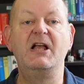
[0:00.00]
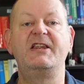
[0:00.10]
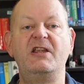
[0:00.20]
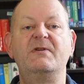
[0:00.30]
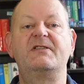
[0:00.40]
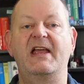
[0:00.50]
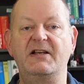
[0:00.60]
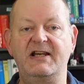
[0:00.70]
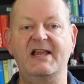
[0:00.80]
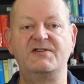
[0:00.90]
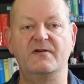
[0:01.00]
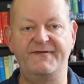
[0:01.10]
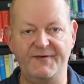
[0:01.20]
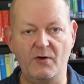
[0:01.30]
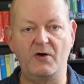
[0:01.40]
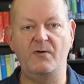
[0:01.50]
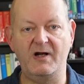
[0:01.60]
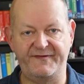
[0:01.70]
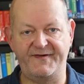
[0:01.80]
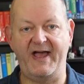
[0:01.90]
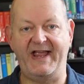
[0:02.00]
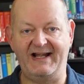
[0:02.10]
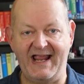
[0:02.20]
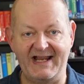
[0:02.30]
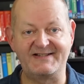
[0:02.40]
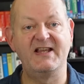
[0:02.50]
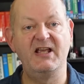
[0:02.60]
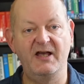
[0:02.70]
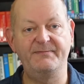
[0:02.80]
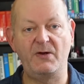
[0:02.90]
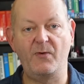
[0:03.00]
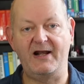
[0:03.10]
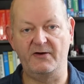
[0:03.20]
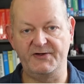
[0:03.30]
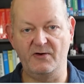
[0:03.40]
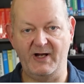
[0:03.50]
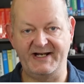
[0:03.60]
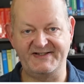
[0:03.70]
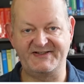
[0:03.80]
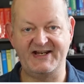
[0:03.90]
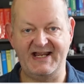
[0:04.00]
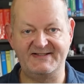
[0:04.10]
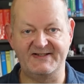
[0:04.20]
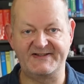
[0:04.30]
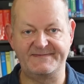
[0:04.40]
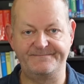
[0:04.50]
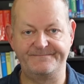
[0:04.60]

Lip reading: you would then get your 4 qualifying legs and be well on your way to status.